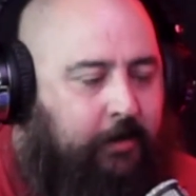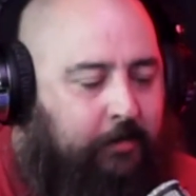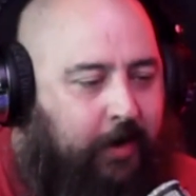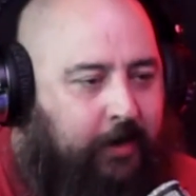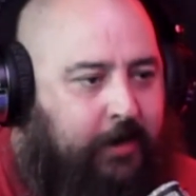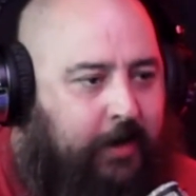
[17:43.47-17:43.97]

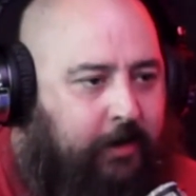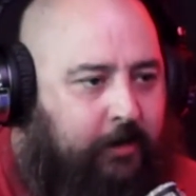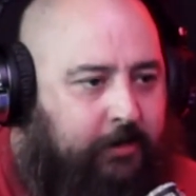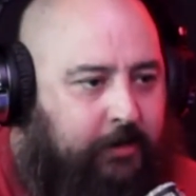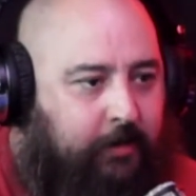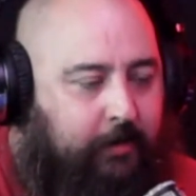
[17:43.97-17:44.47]
my
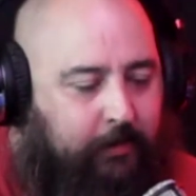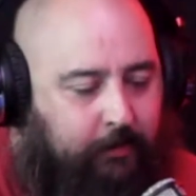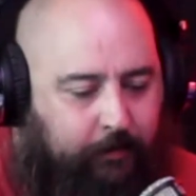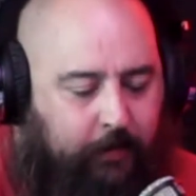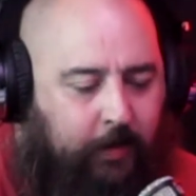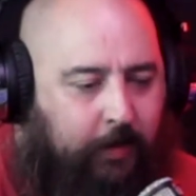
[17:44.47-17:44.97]
tires, or
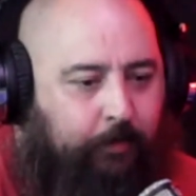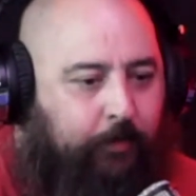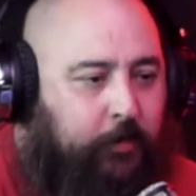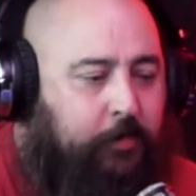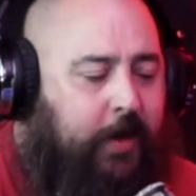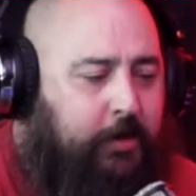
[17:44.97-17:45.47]

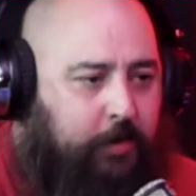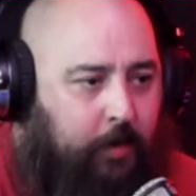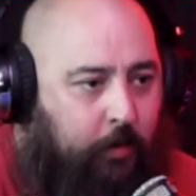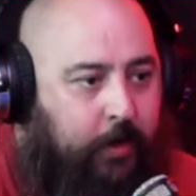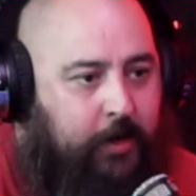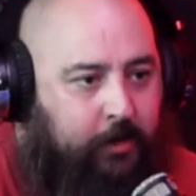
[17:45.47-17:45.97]
smash my
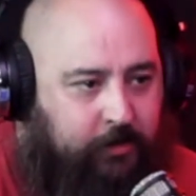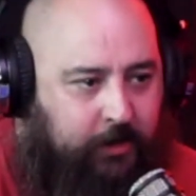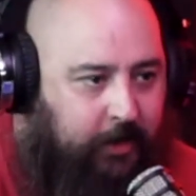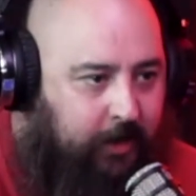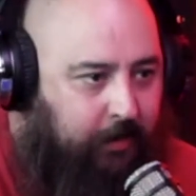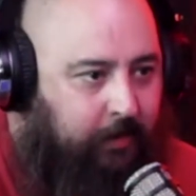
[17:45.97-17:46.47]
windows
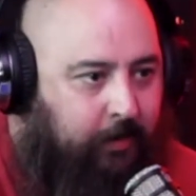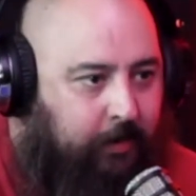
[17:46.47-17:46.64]
in and,